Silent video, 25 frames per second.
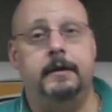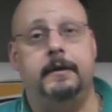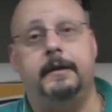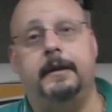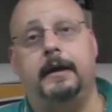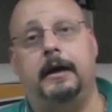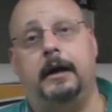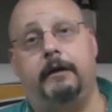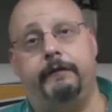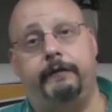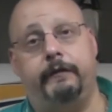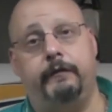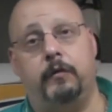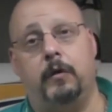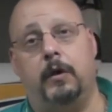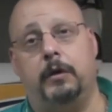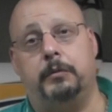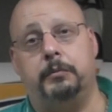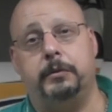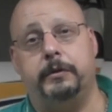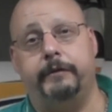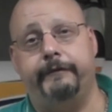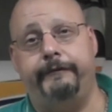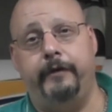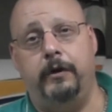Now, if you've
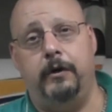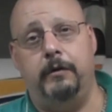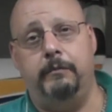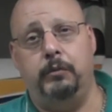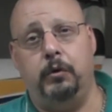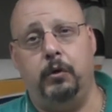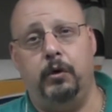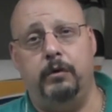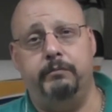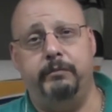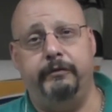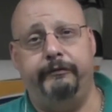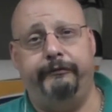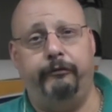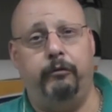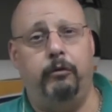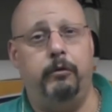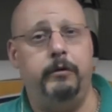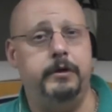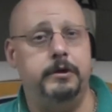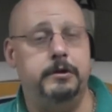worked with a foam board before,